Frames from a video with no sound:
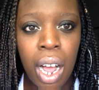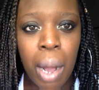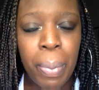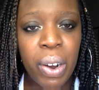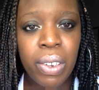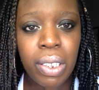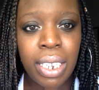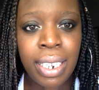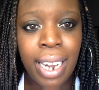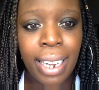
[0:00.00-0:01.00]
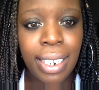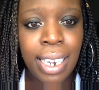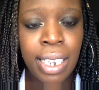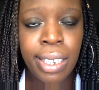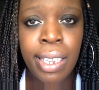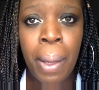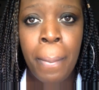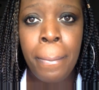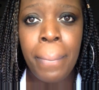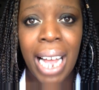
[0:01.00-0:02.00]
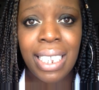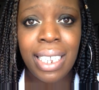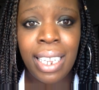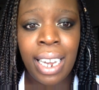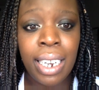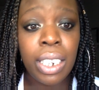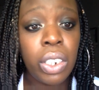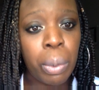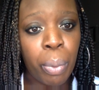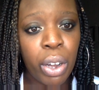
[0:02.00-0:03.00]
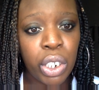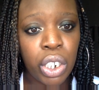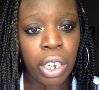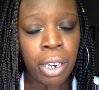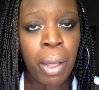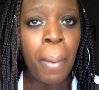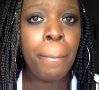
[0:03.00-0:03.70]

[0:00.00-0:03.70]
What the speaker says: a person that is battling depression,